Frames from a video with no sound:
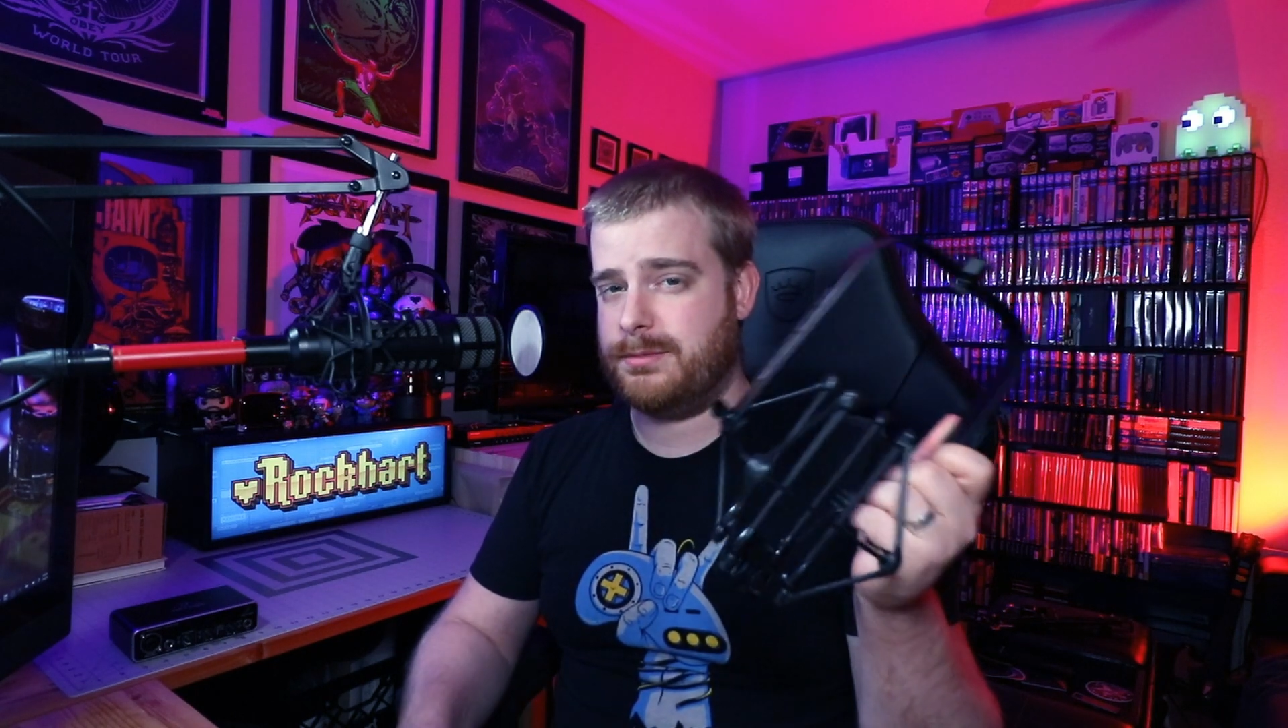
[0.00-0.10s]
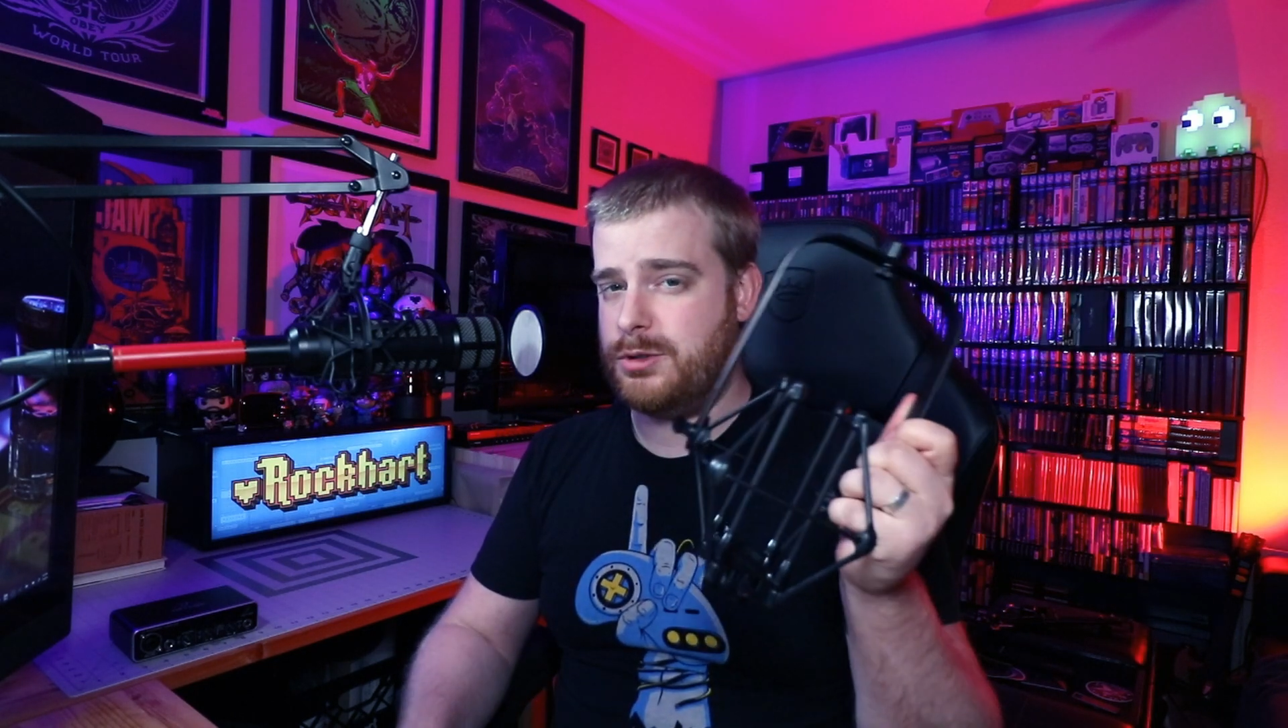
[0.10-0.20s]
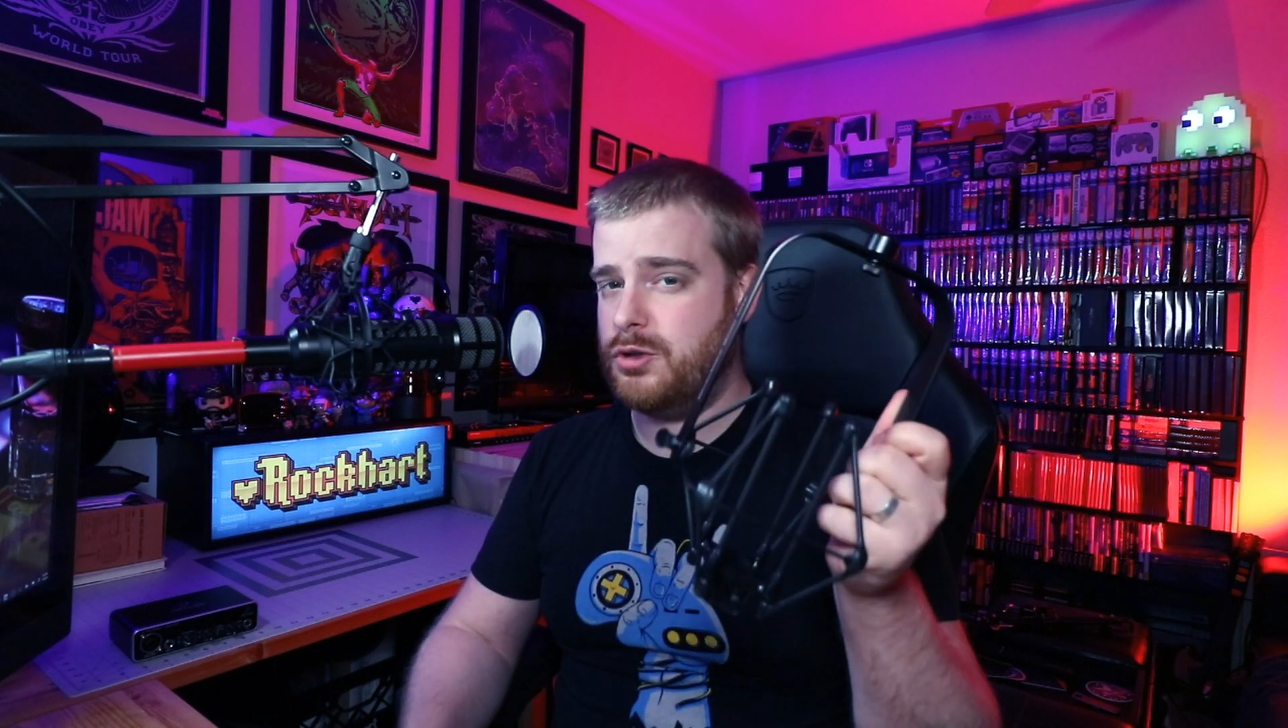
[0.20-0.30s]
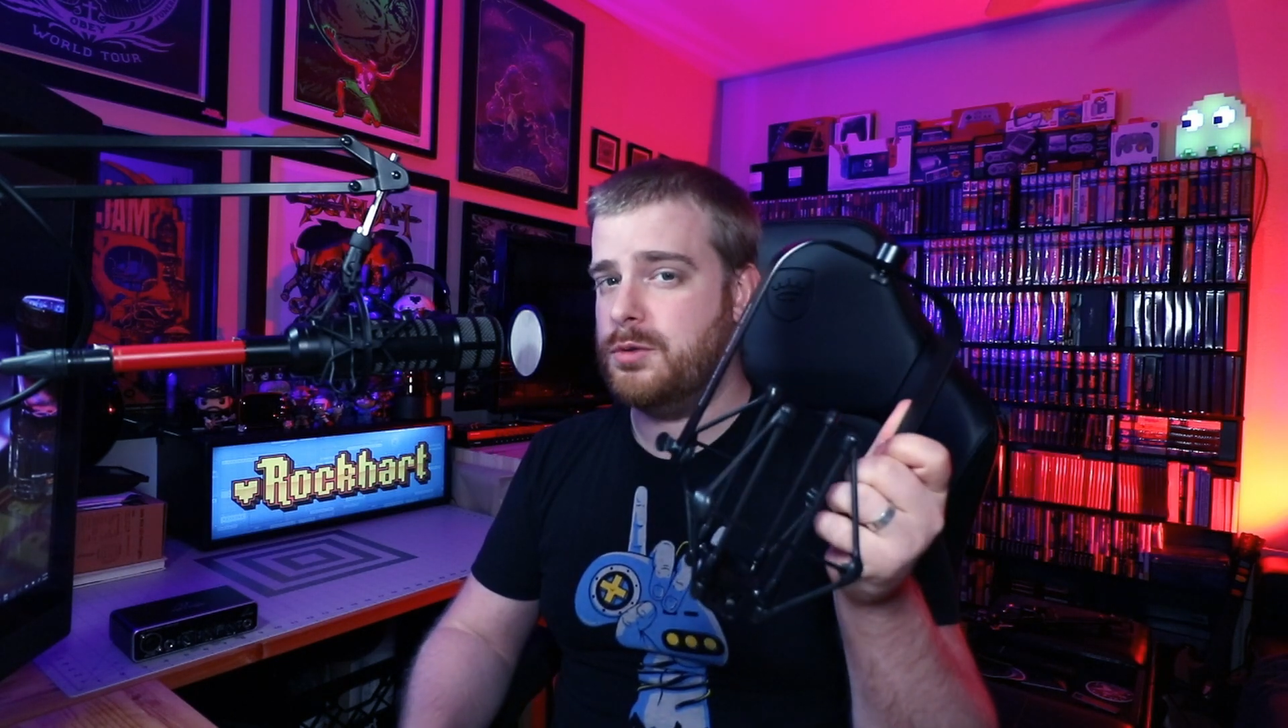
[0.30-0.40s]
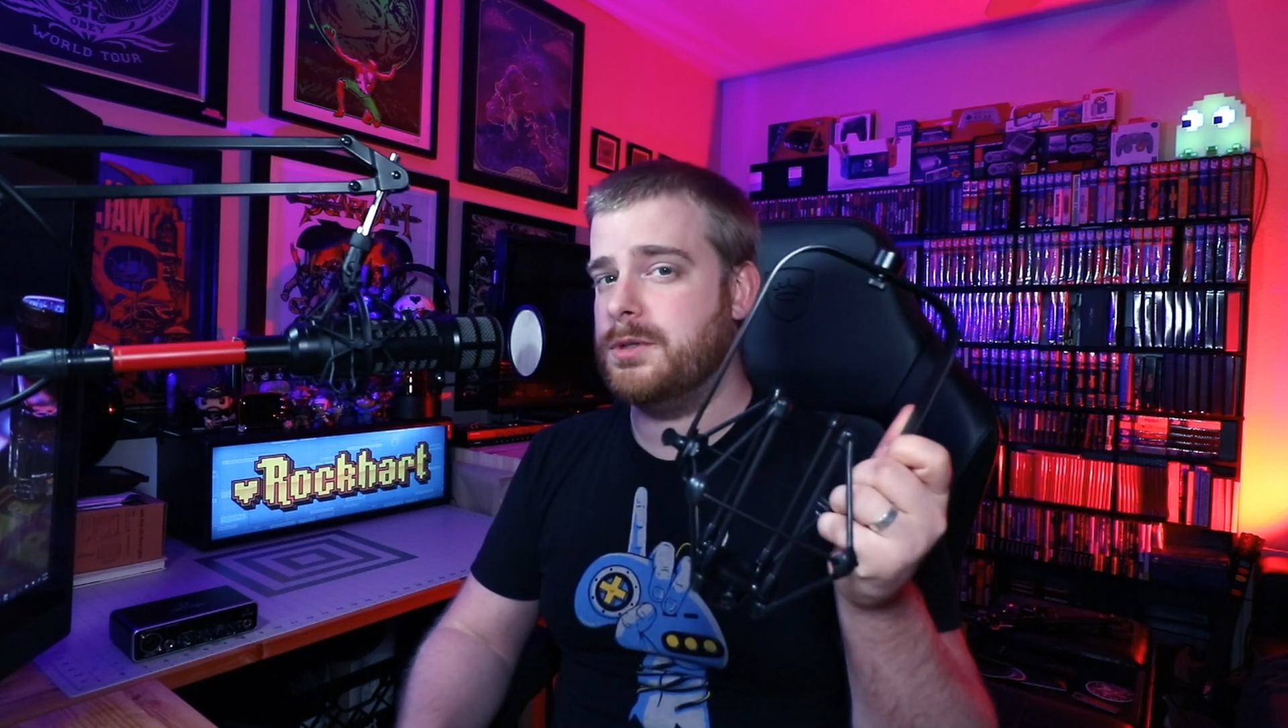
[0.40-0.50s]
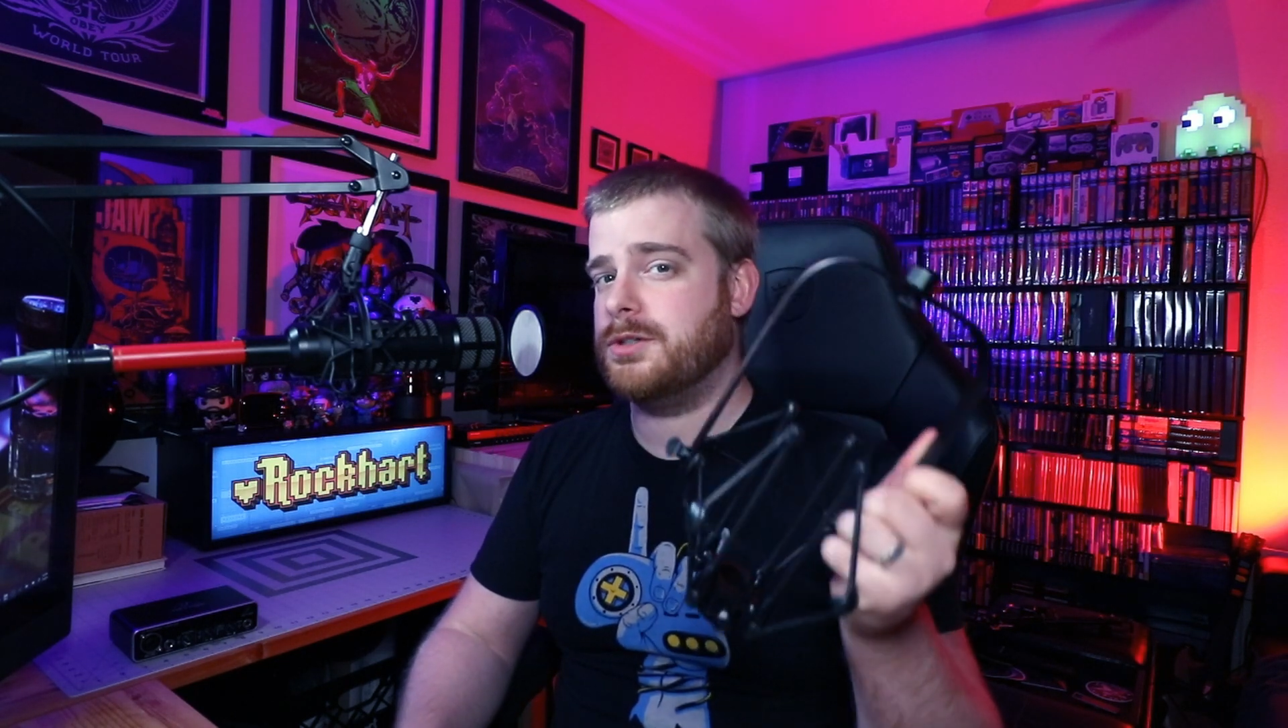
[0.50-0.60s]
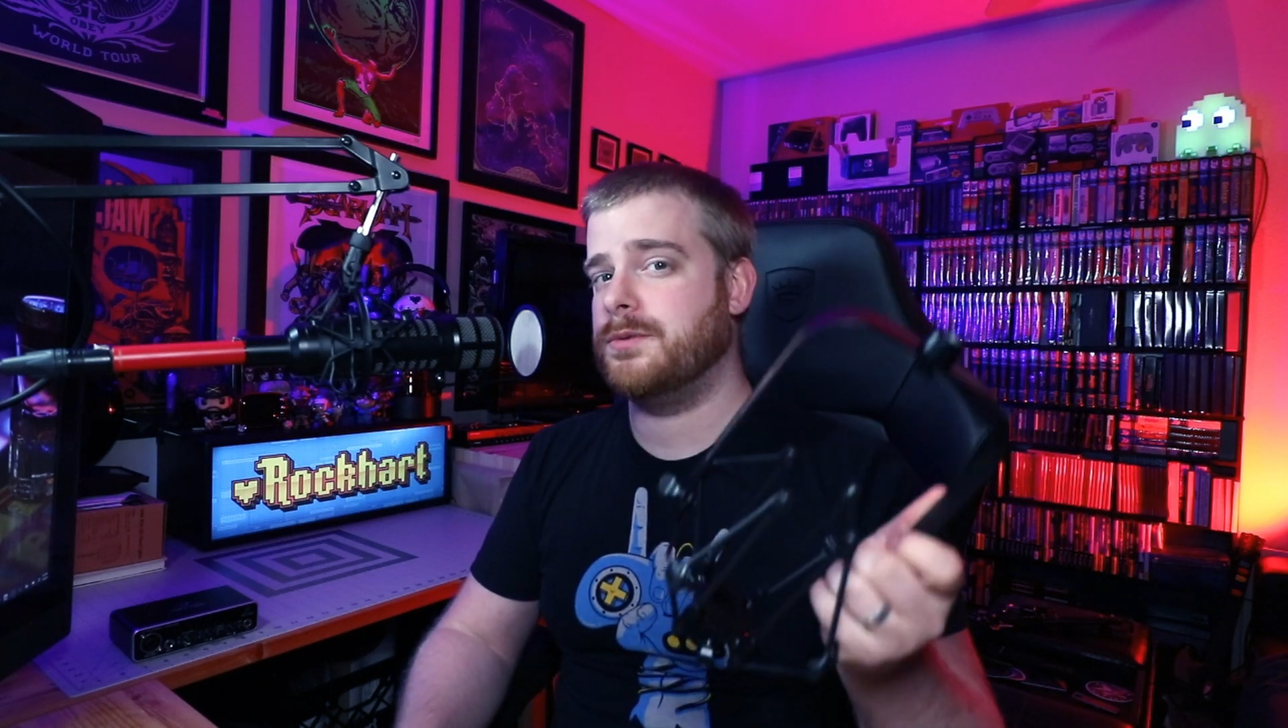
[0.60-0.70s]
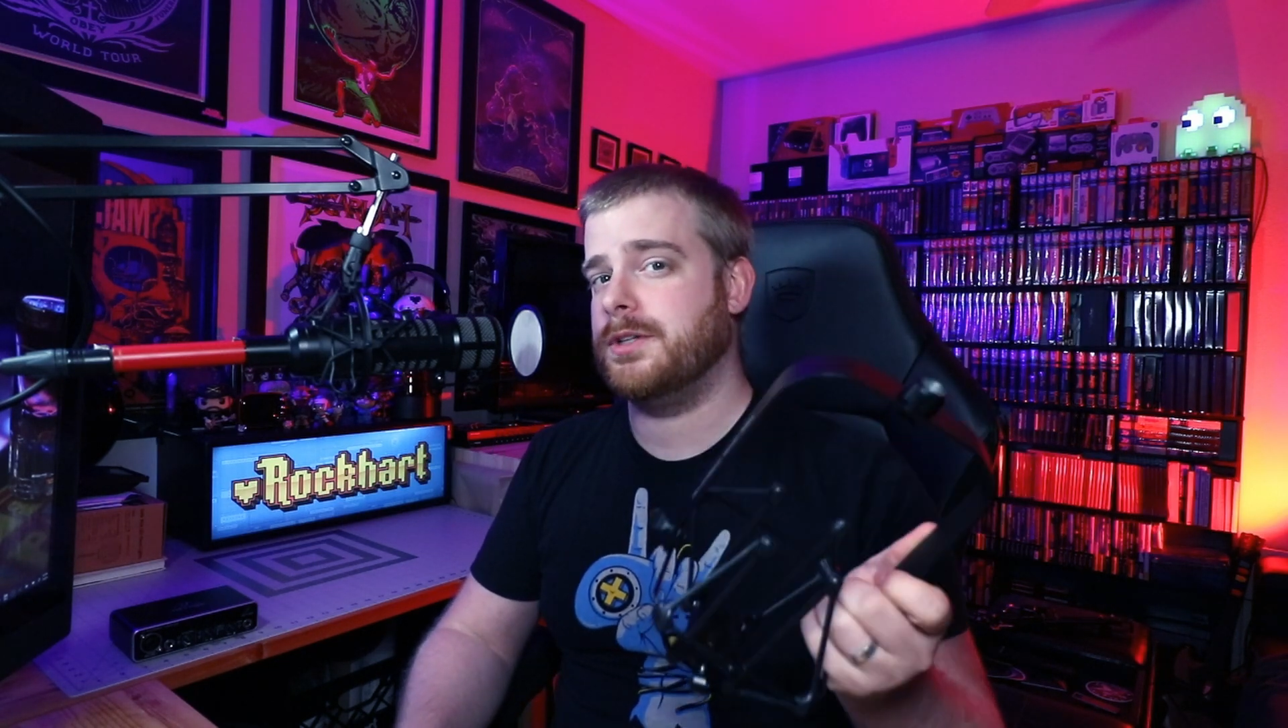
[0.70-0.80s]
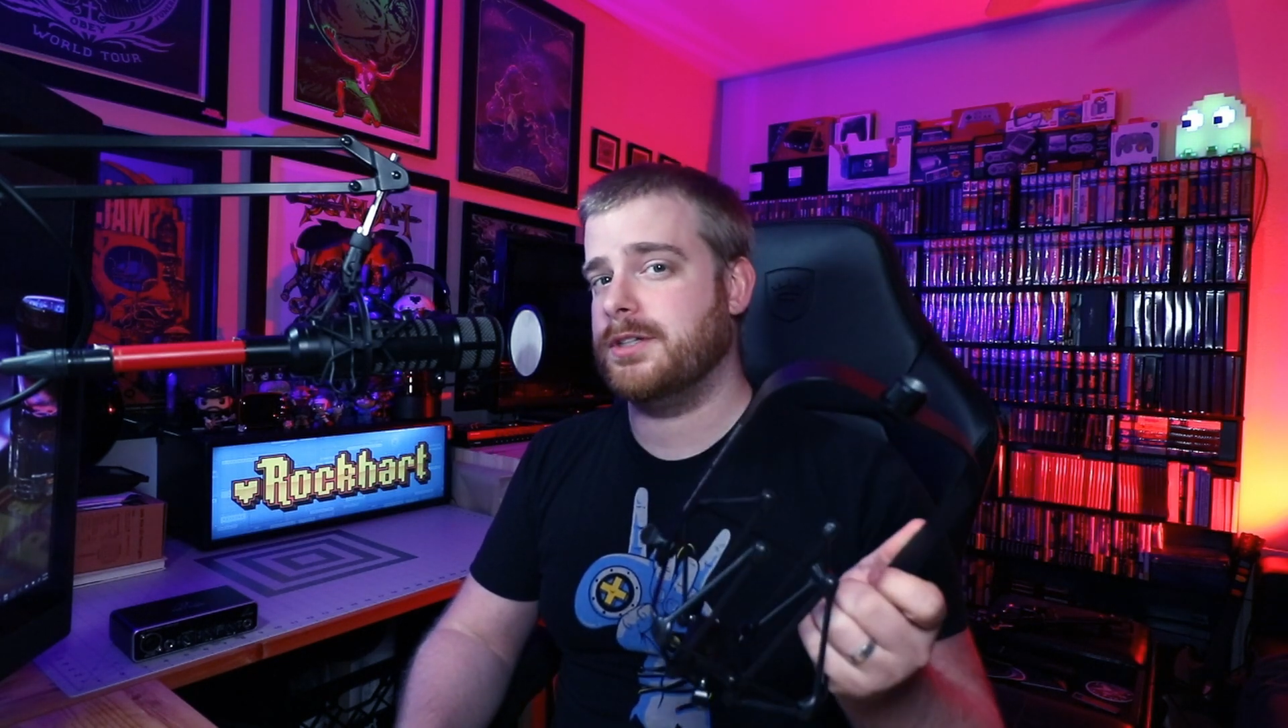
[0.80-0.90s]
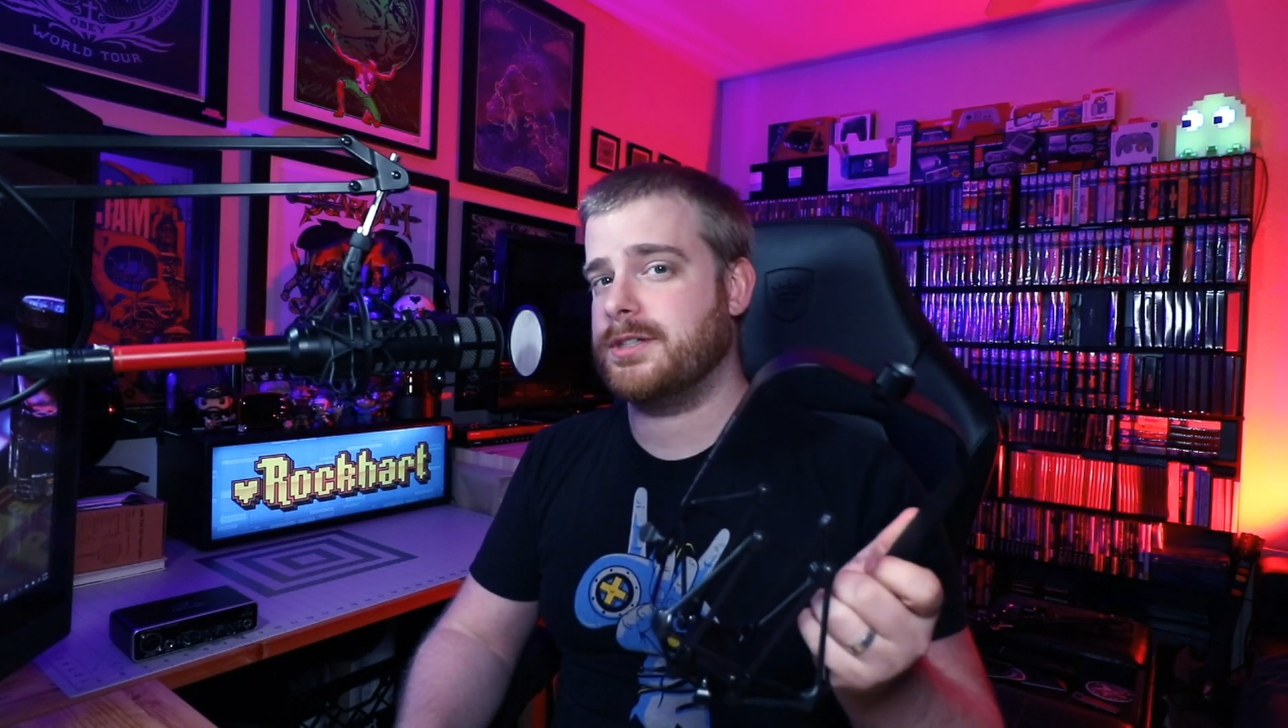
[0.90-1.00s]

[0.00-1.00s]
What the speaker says: up too much real